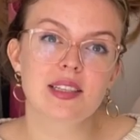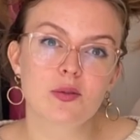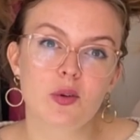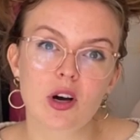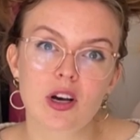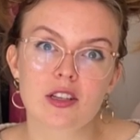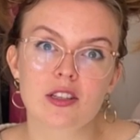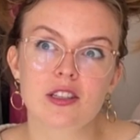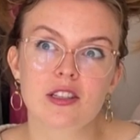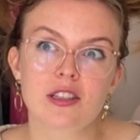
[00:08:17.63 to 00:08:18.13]

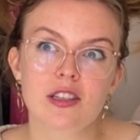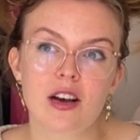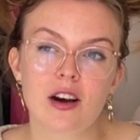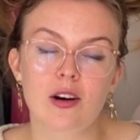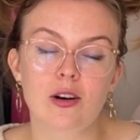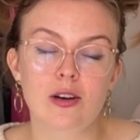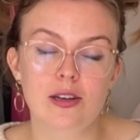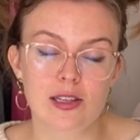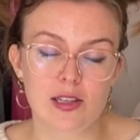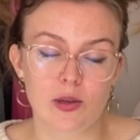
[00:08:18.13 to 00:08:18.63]
was
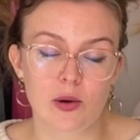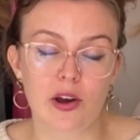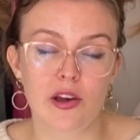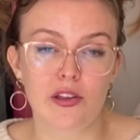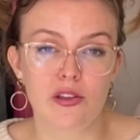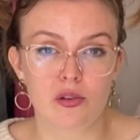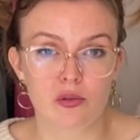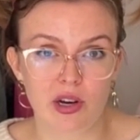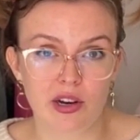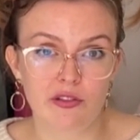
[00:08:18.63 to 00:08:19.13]
also a
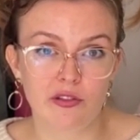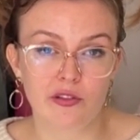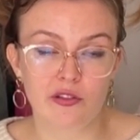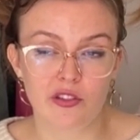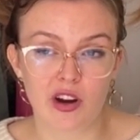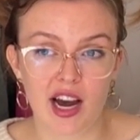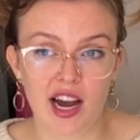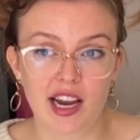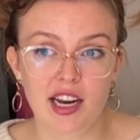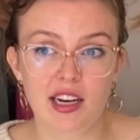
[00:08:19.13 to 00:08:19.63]
thrift
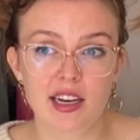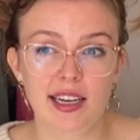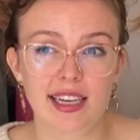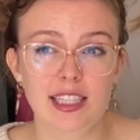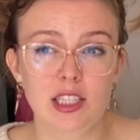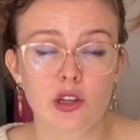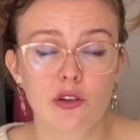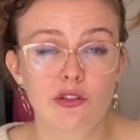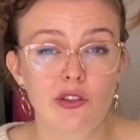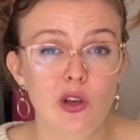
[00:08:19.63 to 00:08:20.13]
find.
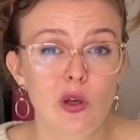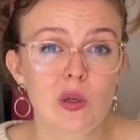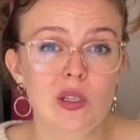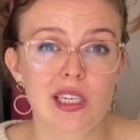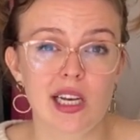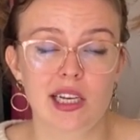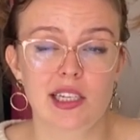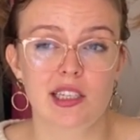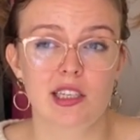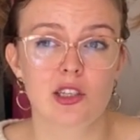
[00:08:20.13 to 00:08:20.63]
It's a few
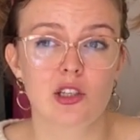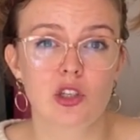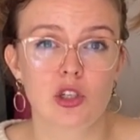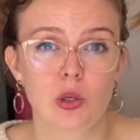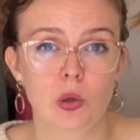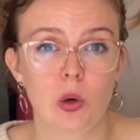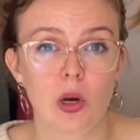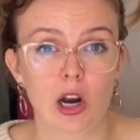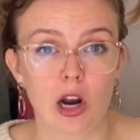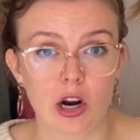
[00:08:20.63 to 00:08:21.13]
sizes
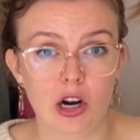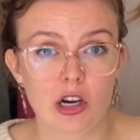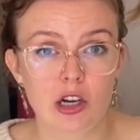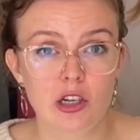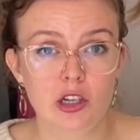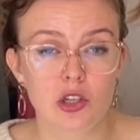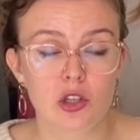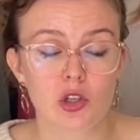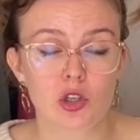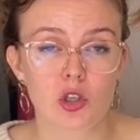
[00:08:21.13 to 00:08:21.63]
too
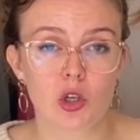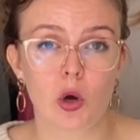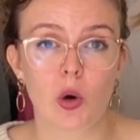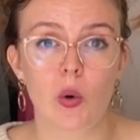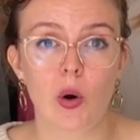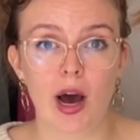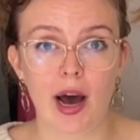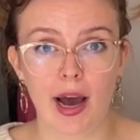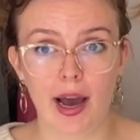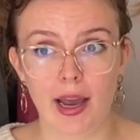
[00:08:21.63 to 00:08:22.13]
large, so
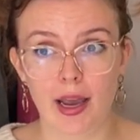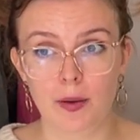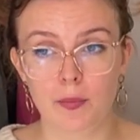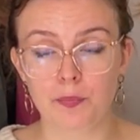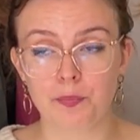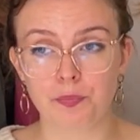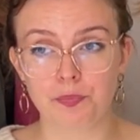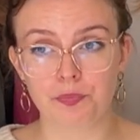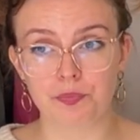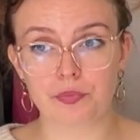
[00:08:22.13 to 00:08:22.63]
I
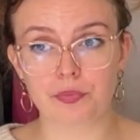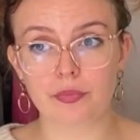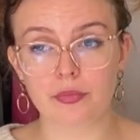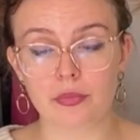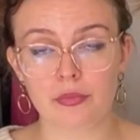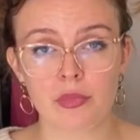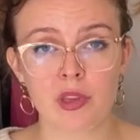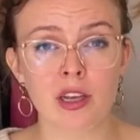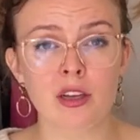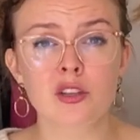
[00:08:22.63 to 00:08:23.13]

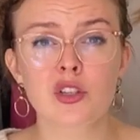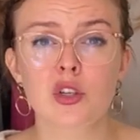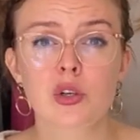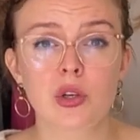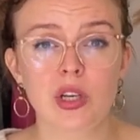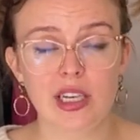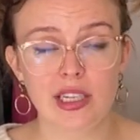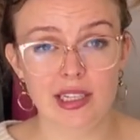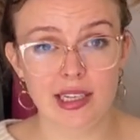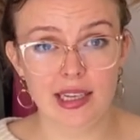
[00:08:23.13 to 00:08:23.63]

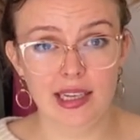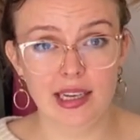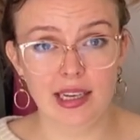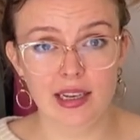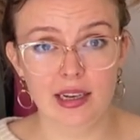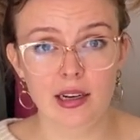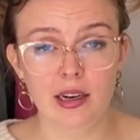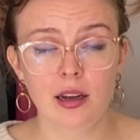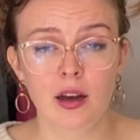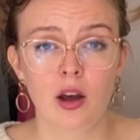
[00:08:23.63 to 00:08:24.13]
took it
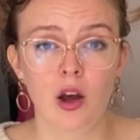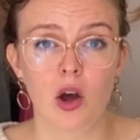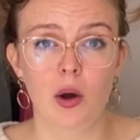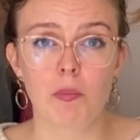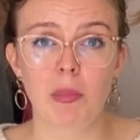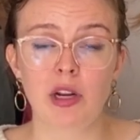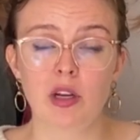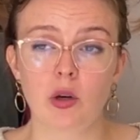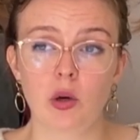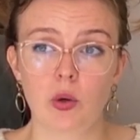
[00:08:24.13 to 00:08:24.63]
in,
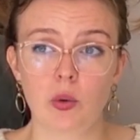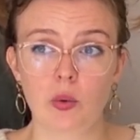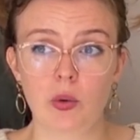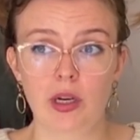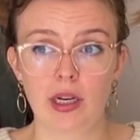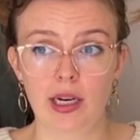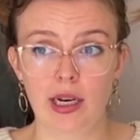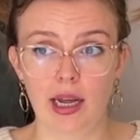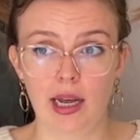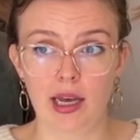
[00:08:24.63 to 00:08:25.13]
but
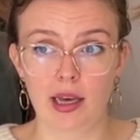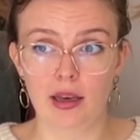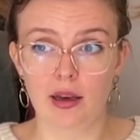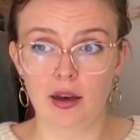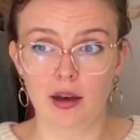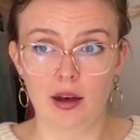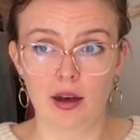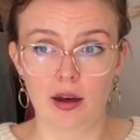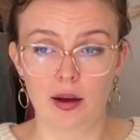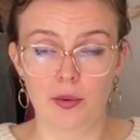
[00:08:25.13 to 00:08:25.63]
only like
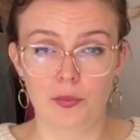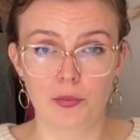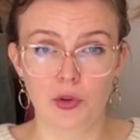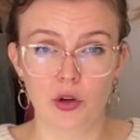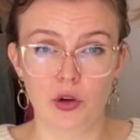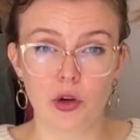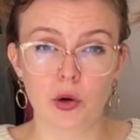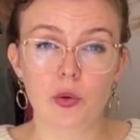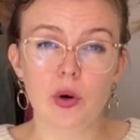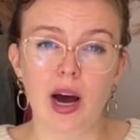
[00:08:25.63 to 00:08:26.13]
you
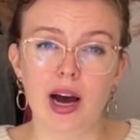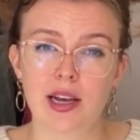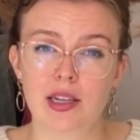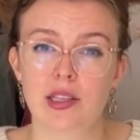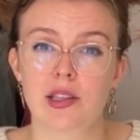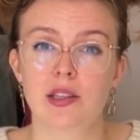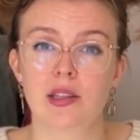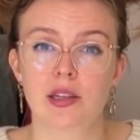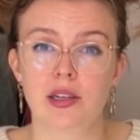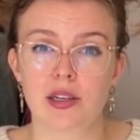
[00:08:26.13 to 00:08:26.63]
know,
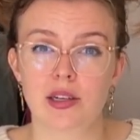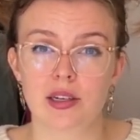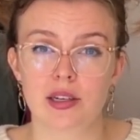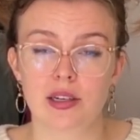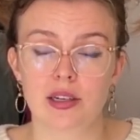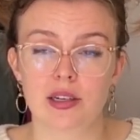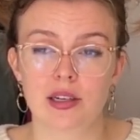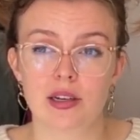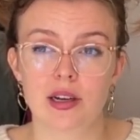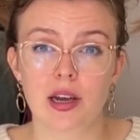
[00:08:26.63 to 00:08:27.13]

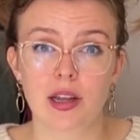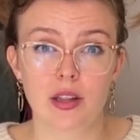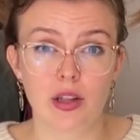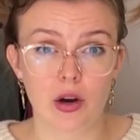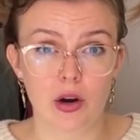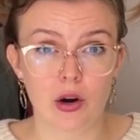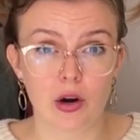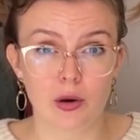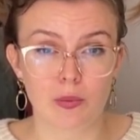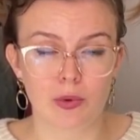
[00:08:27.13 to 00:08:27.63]
under the
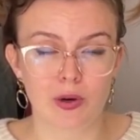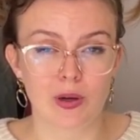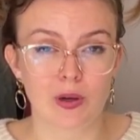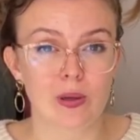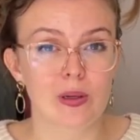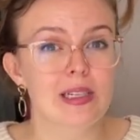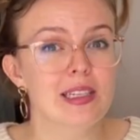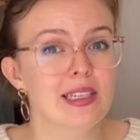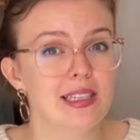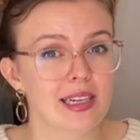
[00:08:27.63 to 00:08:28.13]

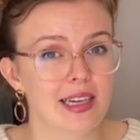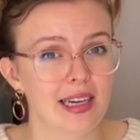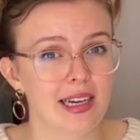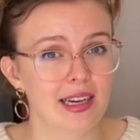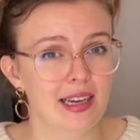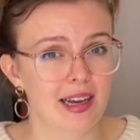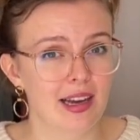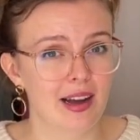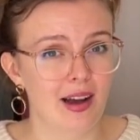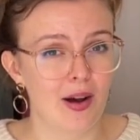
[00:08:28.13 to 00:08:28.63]
armholes.
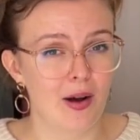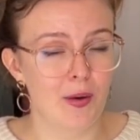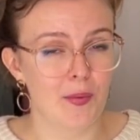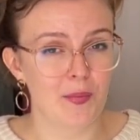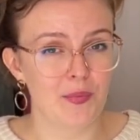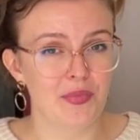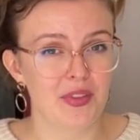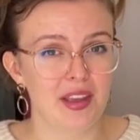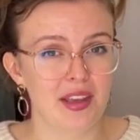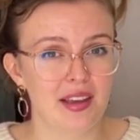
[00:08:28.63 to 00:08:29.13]

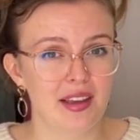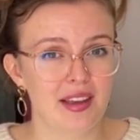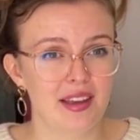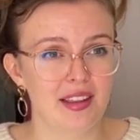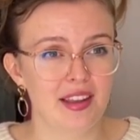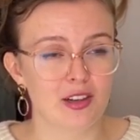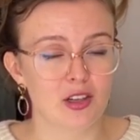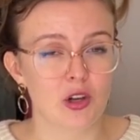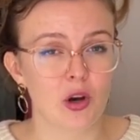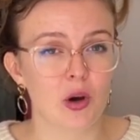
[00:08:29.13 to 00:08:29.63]

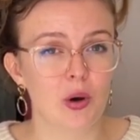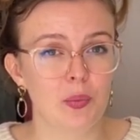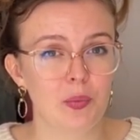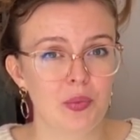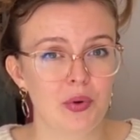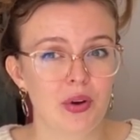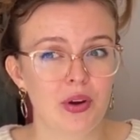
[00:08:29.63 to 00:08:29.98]
The top,